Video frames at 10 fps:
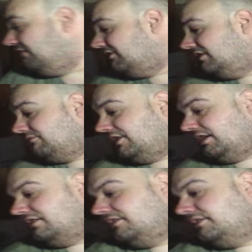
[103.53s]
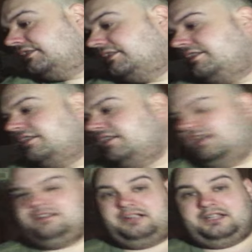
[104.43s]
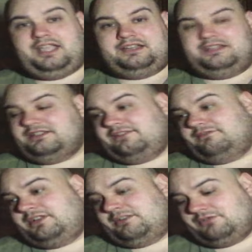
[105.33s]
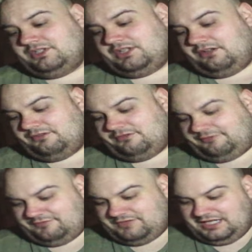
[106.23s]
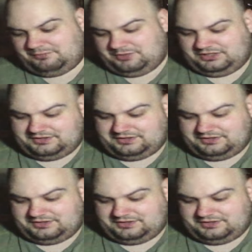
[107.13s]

this weekend. And again, he was $1.58 a piece.